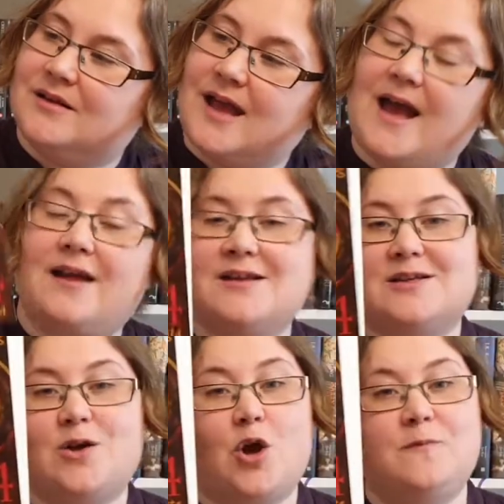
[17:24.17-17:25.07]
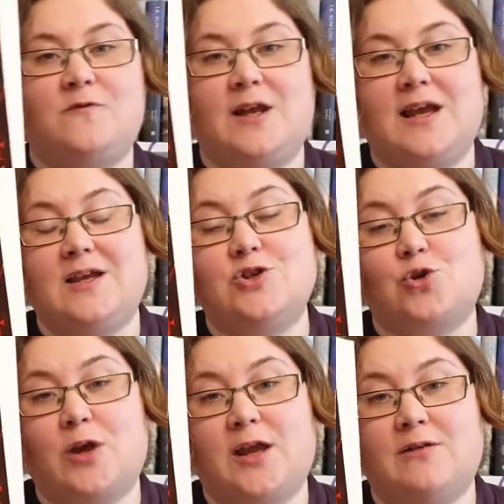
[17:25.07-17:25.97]
And hopefully
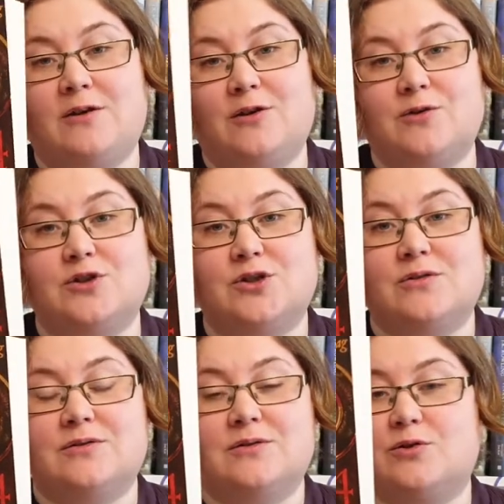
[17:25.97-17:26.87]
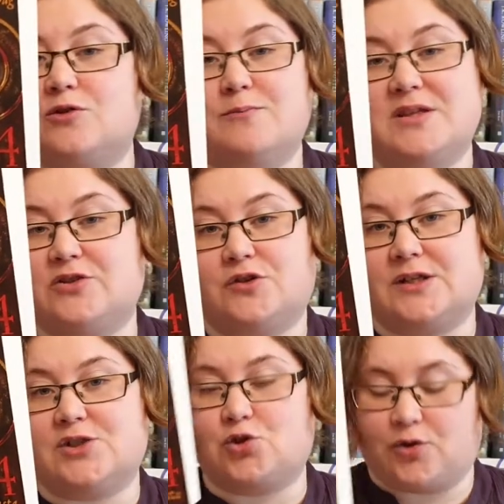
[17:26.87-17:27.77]
enjoying a good mystery
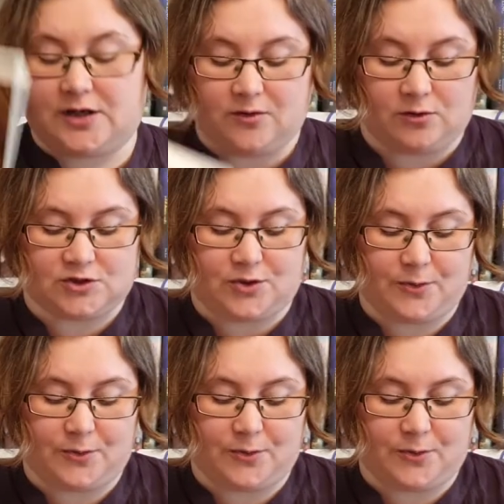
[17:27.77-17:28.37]
story also.